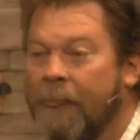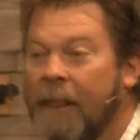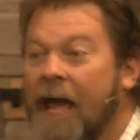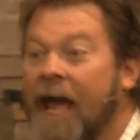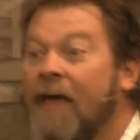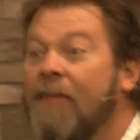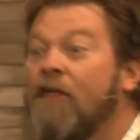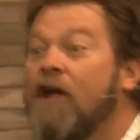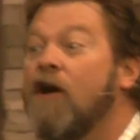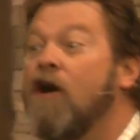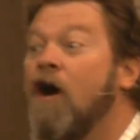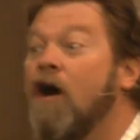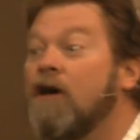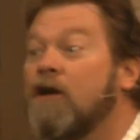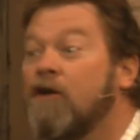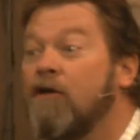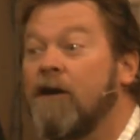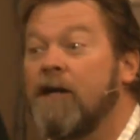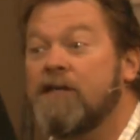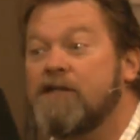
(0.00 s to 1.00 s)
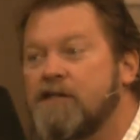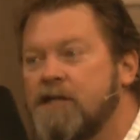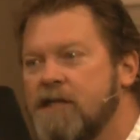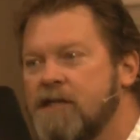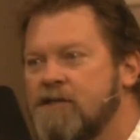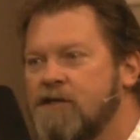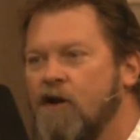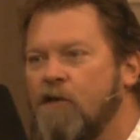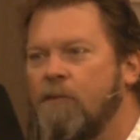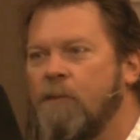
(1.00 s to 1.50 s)
And there are
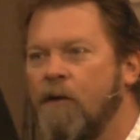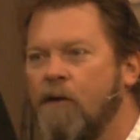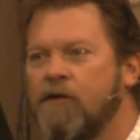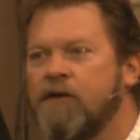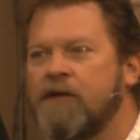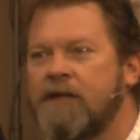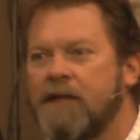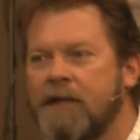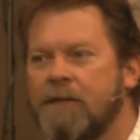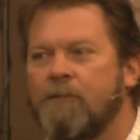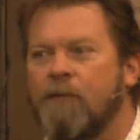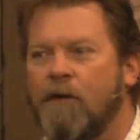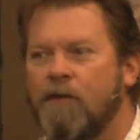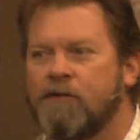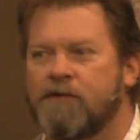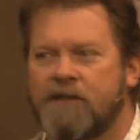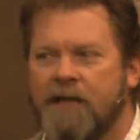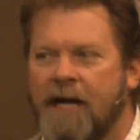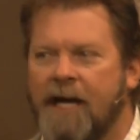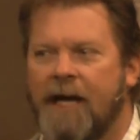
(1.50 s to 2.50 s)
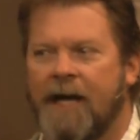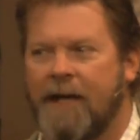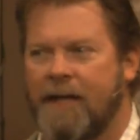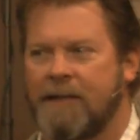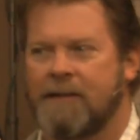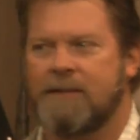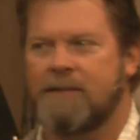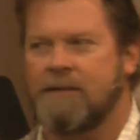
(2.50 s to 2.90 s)
Christians in both sides.